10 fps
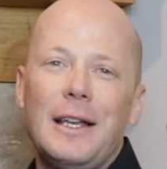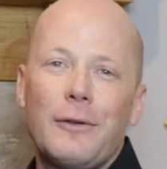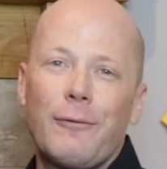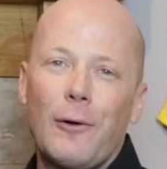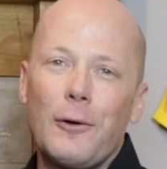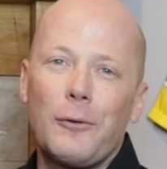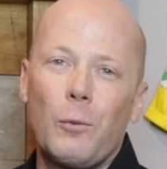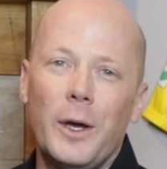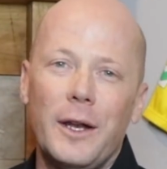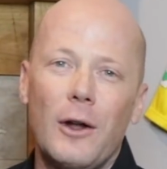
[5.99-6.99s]
his first
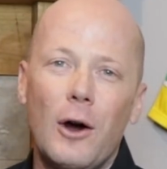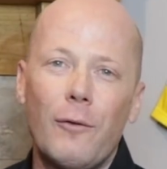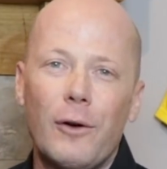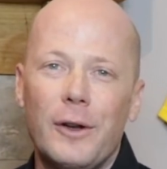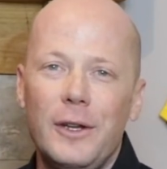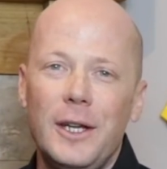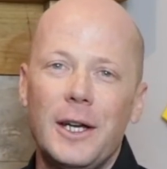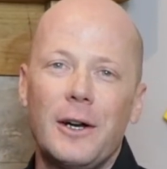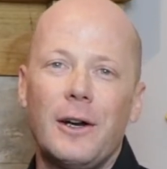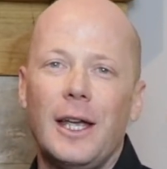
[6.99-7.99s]
win in over a
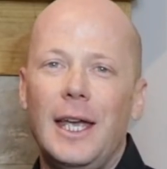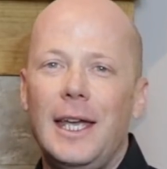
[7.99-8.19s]
year